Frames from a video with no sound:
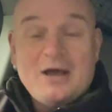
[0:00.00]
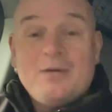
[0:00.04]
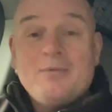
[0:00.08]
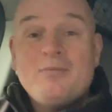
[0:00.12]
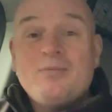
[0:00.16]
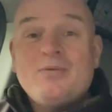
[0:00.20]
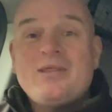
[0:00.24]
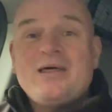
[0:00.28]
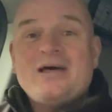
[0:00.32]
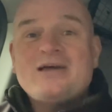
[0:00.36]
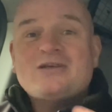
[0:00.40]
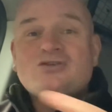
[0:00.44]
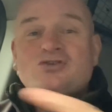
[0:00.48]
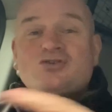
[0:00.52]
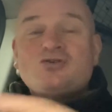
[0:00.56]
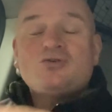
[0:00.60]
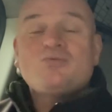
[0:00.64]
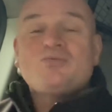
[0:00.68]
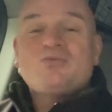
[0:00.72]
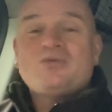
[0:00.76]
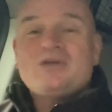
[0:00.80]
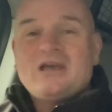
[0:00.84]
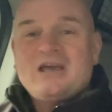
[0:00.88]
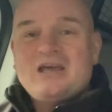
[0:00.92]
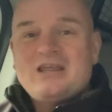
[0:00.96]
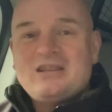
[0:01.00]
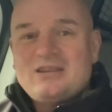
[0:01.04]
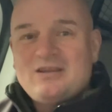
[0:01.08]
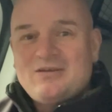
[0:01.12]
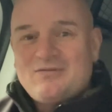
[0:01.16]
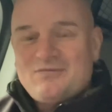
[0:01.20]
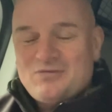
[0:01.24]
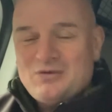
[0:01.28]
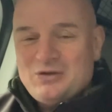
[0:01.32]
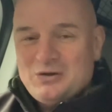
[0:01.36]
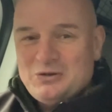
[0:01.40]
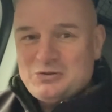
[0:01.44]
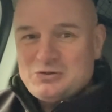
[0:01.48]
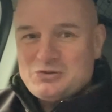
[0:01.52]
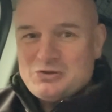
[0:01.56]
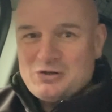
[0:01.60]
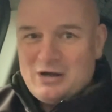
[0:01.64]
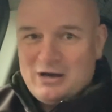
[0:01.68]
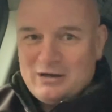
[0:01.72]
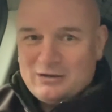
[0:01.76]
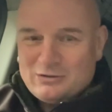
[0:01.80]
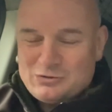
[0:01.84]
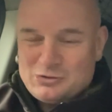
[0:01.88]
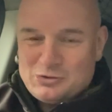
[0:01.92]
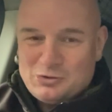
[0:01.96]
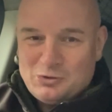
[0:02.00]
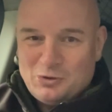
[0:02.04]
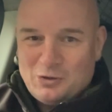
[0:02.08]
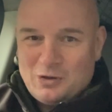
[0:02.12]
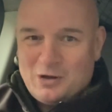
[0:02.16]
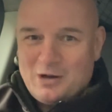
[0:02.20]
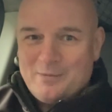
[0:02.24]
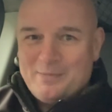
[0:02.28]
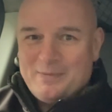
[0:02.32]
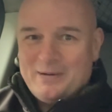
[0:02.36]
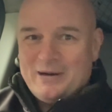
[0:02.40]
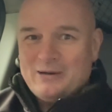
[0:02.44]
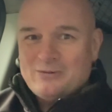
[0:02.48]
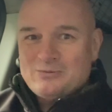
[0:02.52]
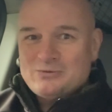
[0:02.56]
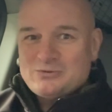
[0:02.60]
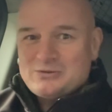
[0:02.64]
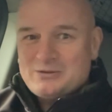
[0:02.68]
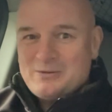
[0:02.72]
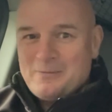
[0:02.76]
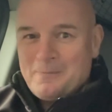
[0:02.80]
But that's something in the future I'll talk about.